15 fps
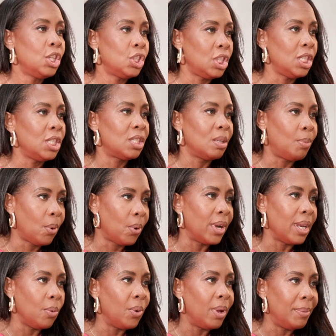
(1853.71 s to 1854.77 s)
she's
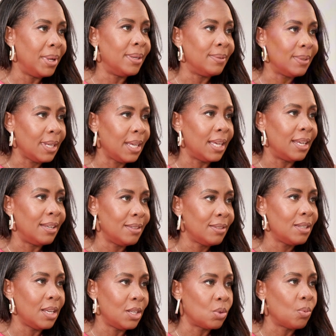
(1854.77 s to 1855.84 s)
supporting women in
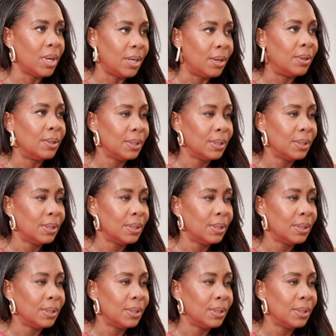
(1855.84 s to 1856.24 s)
as well.